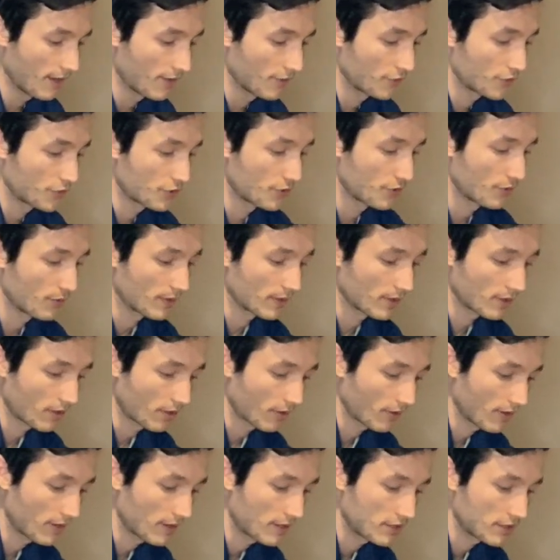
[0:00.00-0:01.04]
To
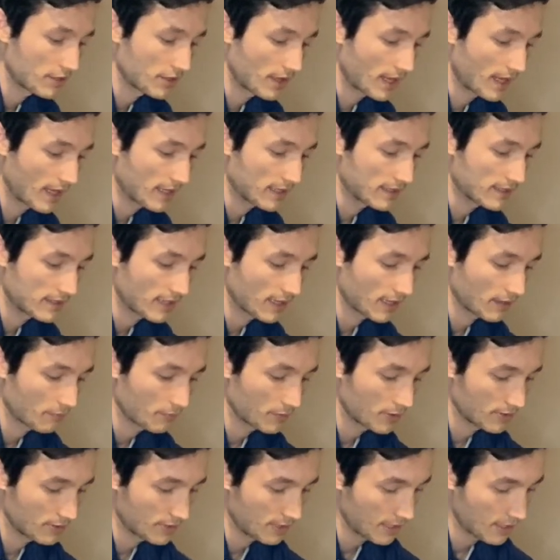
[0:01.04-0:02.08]
encourage that
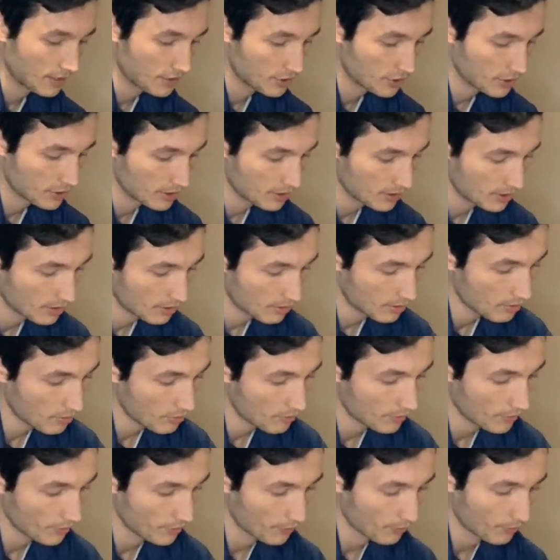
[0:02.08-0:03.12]
segmentation though,
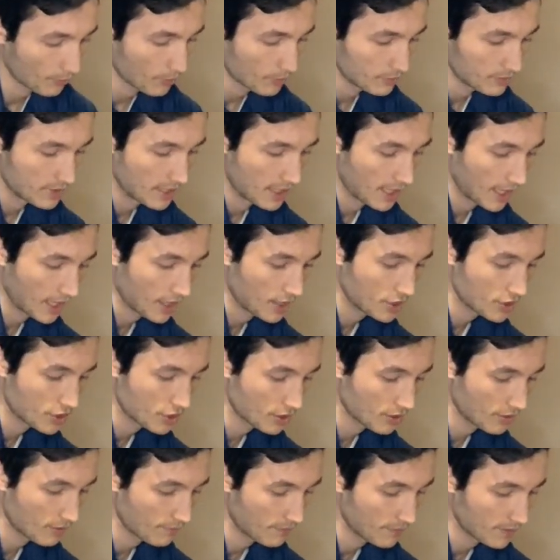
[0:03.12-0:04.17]
or the
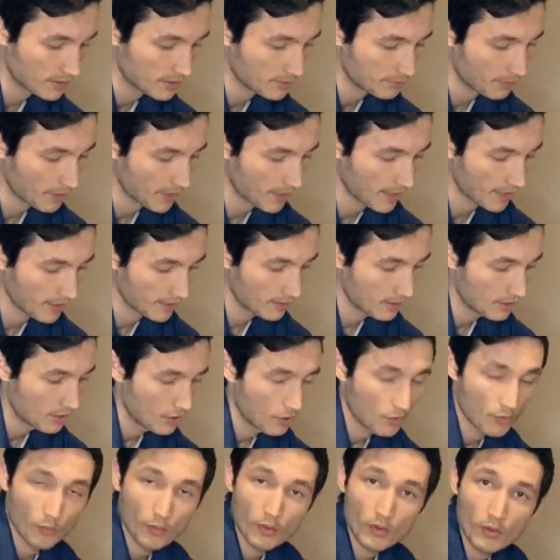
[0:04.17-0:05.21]
rotation of the spine,
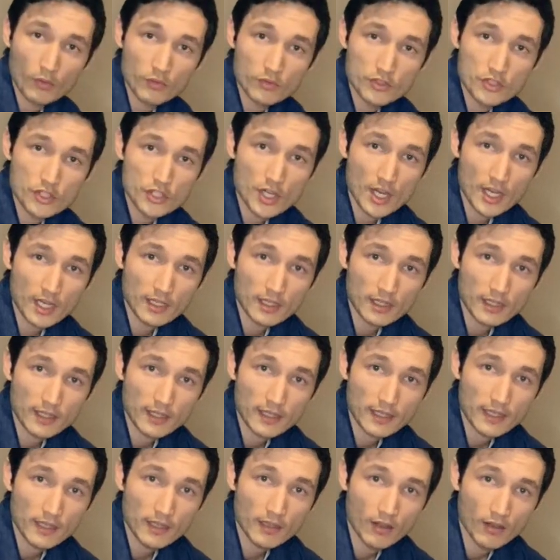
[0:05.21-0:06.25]
we'll
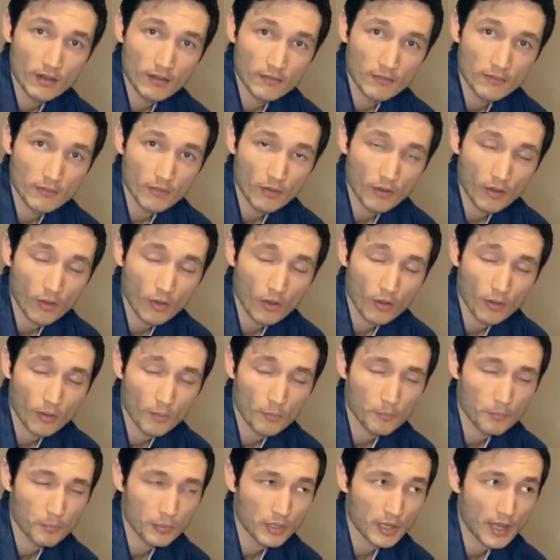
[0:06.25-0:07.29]
gently
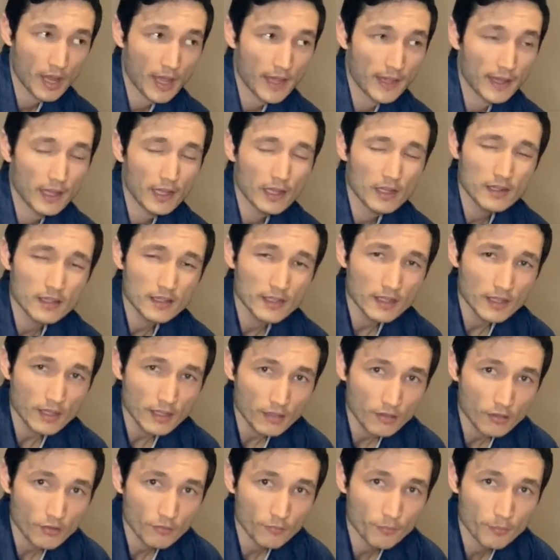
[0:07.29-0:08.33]
apply a
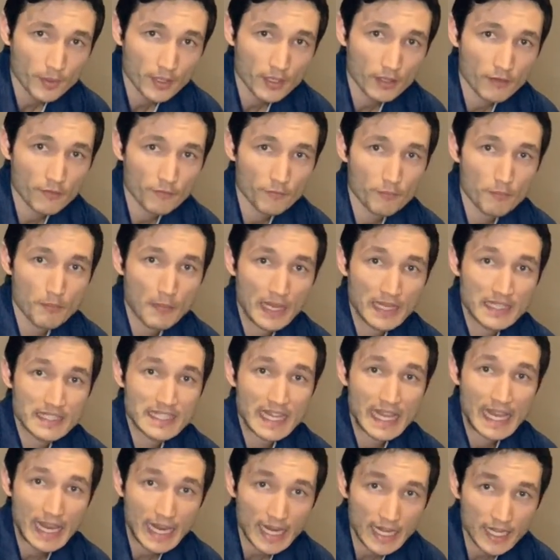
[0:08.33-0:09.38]
little bit of
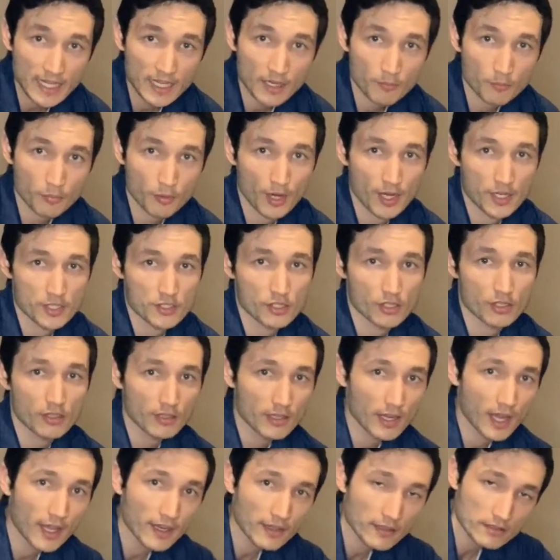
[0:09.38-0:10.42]
maintaining pressure,
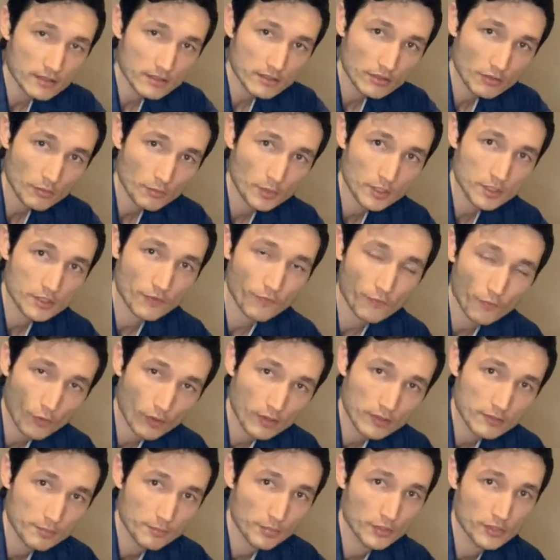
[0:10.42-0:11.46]
not so much
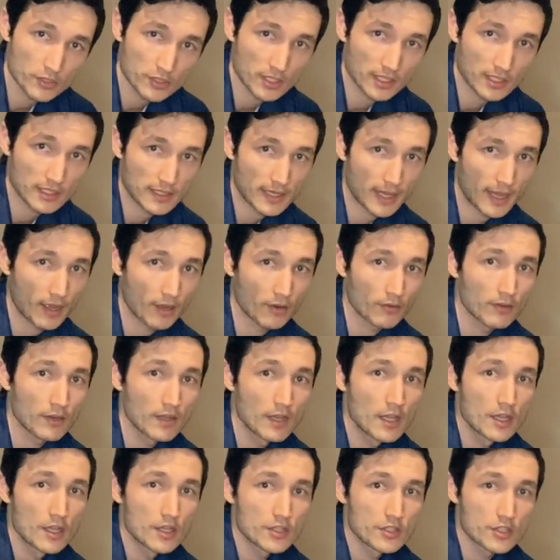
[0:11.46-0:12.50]
force pushing down,
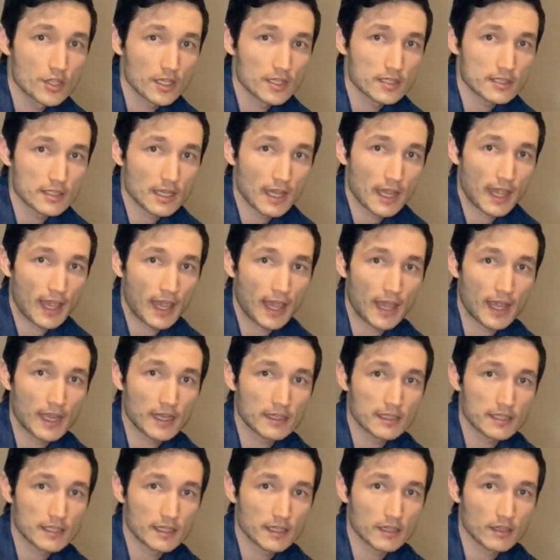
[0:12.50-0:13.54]
just a hand
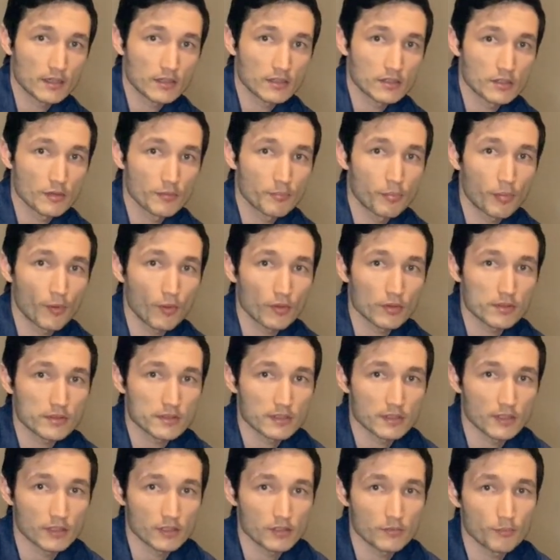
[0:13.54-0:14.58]
here to
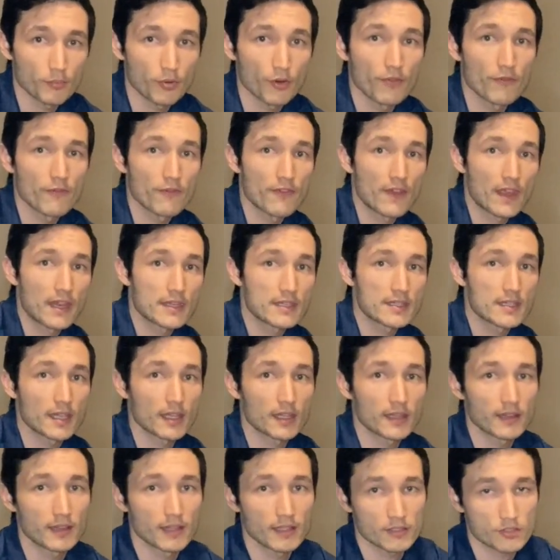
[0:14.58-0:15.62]
bolster,
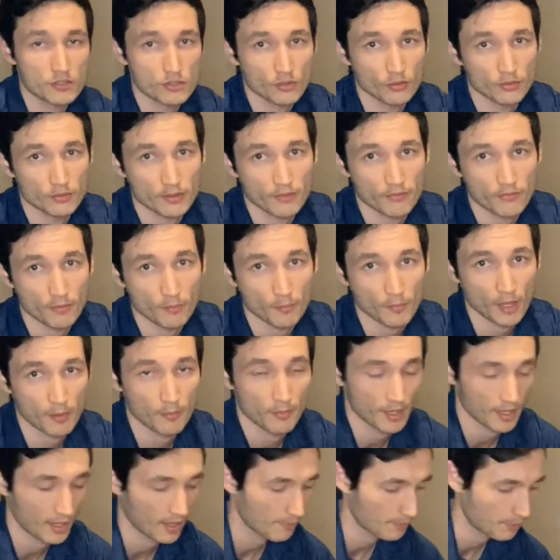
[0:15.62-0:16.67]
preventing the shoulder from
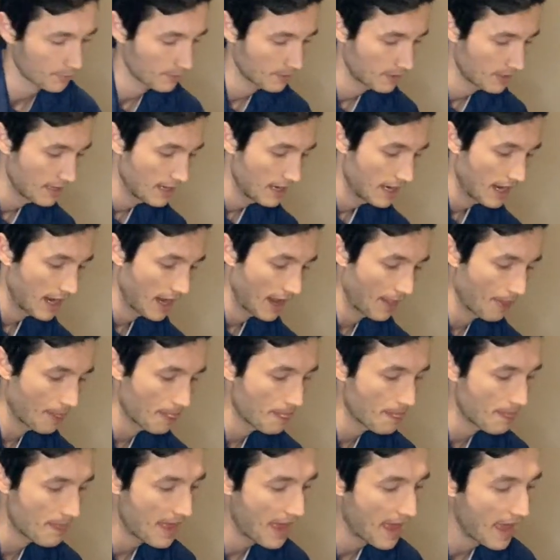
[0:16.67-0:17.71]
coming up.
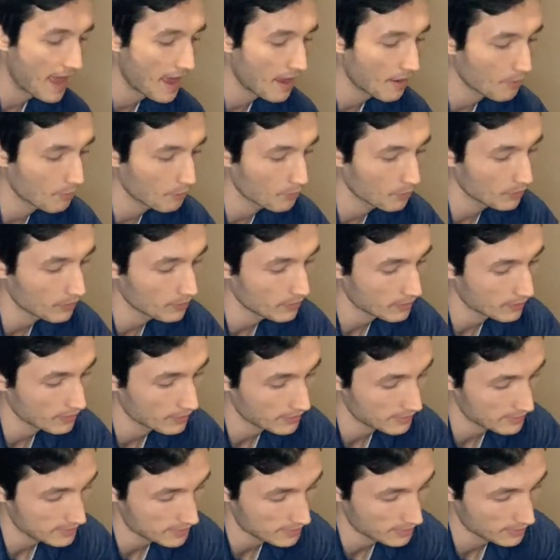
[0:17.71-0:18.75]
And that will
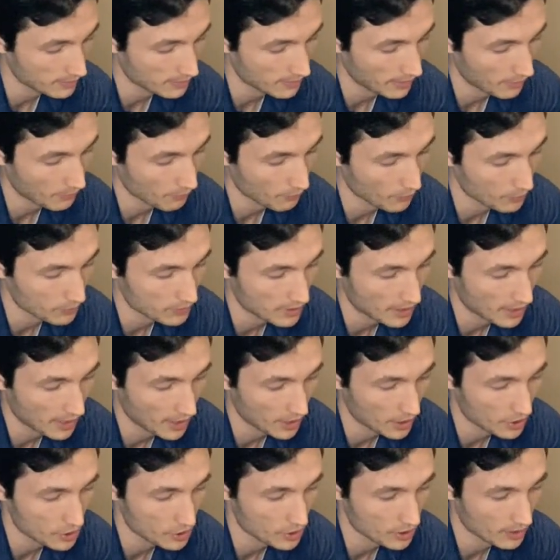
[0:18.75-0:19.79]
elicit that
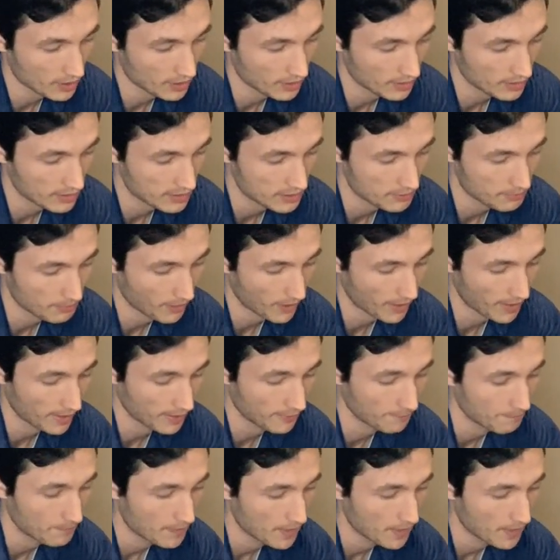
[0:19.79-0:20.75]
rotation in the spine.